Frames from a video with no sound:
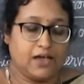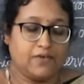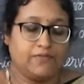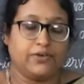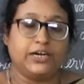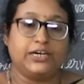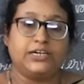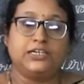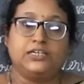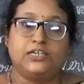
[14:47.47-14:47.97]

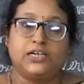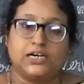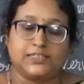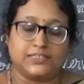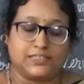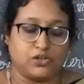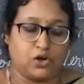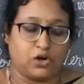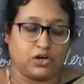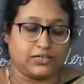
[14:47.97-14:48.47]
when it
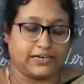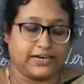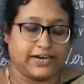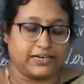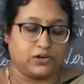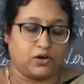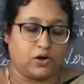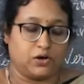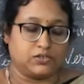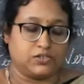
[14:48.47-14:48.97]
does not
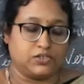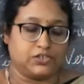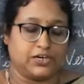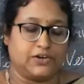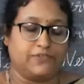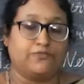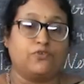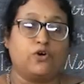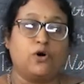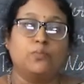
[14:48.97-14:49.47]
get
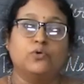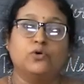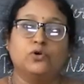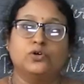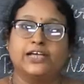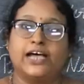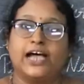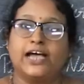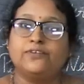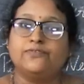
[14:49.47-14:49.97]
oxygen for more
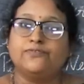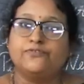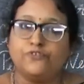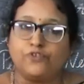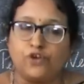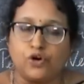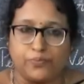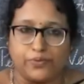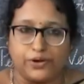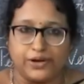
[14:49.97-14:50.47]
than
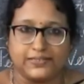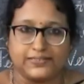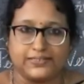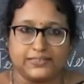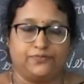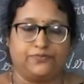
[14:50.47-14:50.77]
4 minutes.